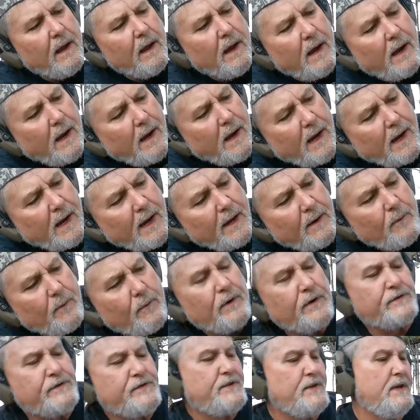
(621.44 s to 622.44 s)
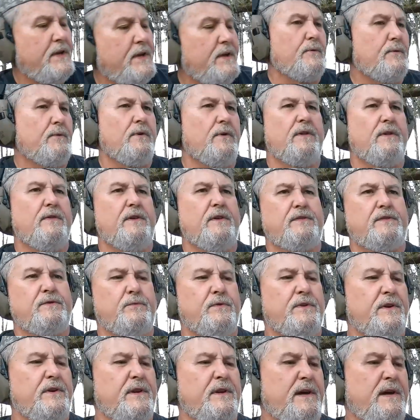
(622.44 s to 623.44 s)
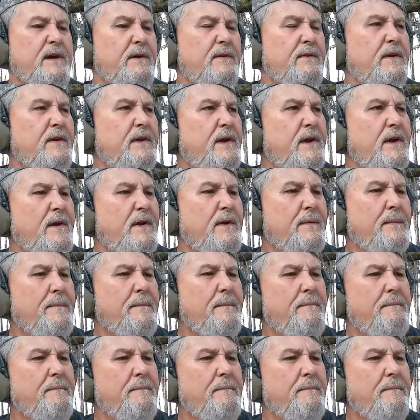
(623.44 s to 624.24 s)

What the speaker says: Alright, we're set to run this one down there.